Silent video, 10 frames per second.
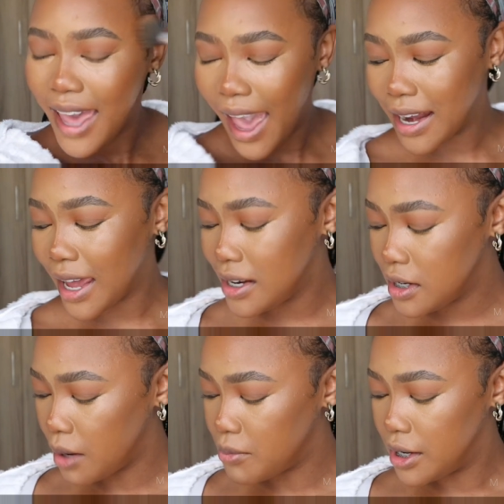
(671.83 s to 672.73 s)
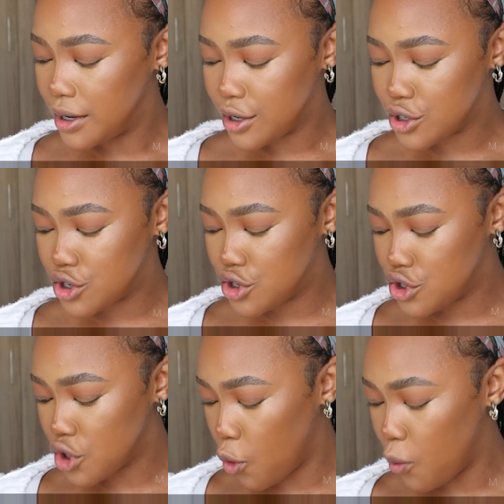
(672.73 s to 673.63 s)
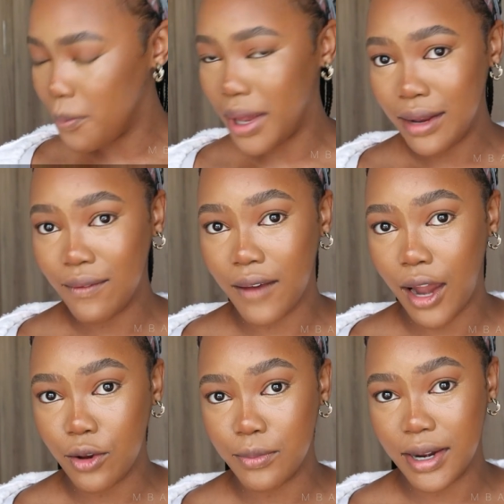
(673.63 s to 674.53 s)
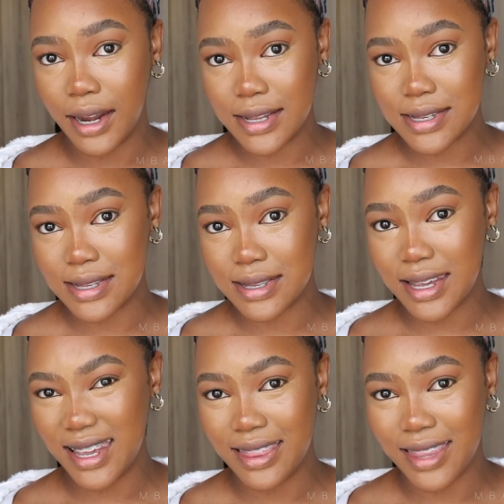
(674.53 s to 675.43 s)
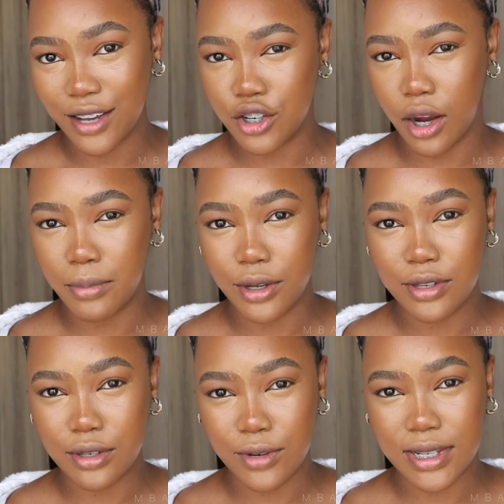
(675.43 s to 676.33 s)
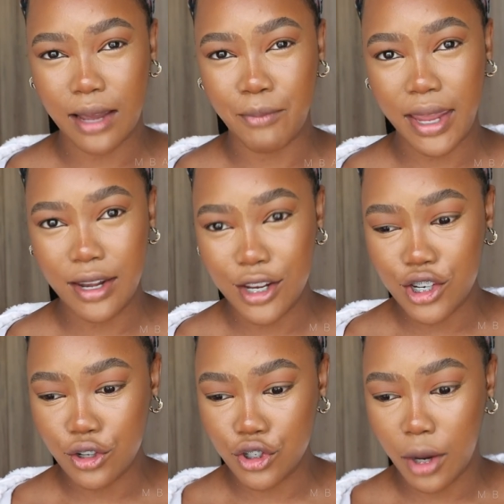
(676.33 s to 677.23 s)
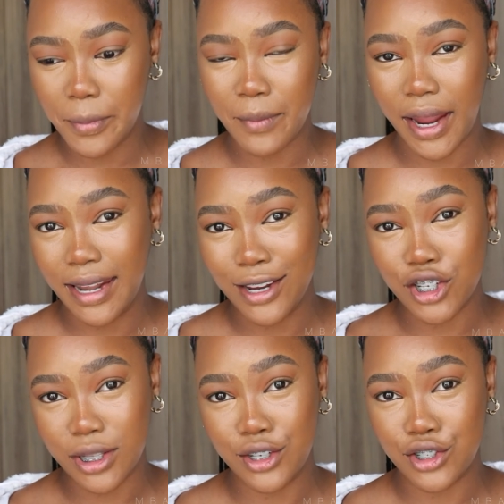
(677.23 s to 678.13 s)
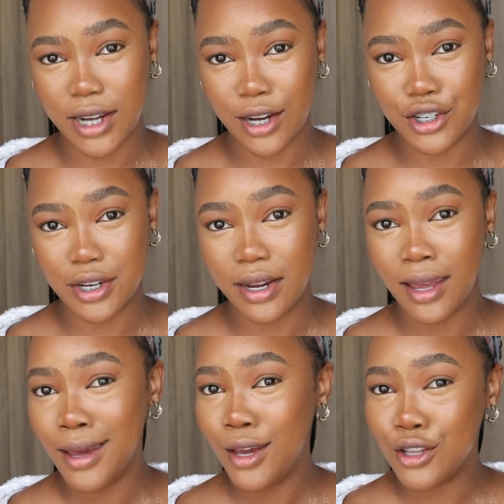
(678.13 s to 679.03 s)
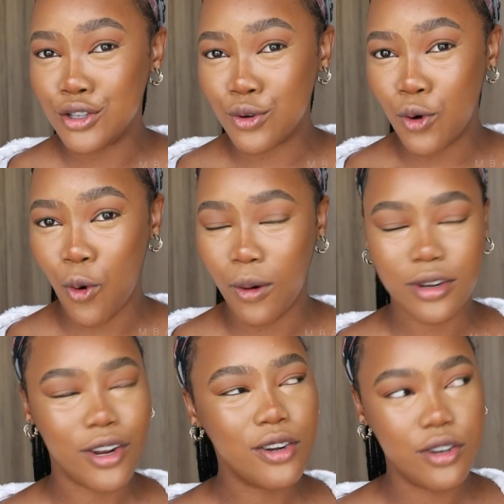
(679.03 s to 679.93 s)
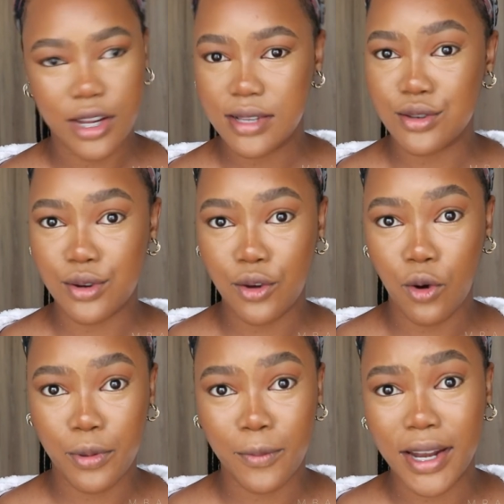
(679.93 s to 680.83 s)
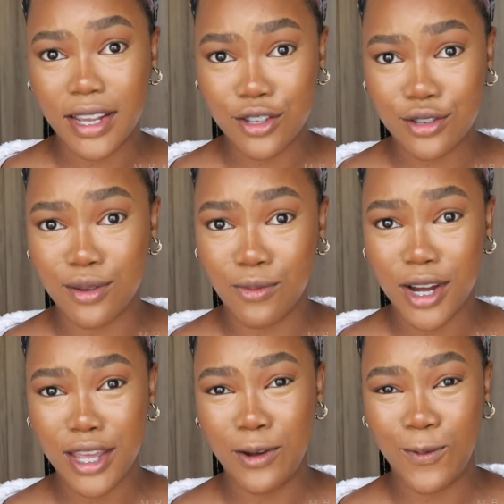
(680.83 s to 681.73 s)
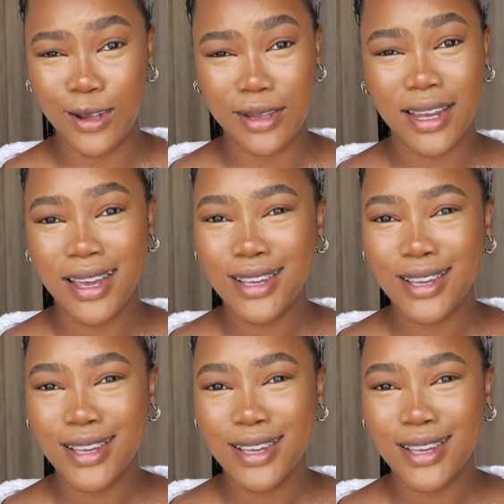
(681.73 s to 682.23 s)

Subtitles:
And I ended up learning so many valuable lessons in that job, because it was like my initial job and my initial introduction into not necessarily corporate, but into the working world.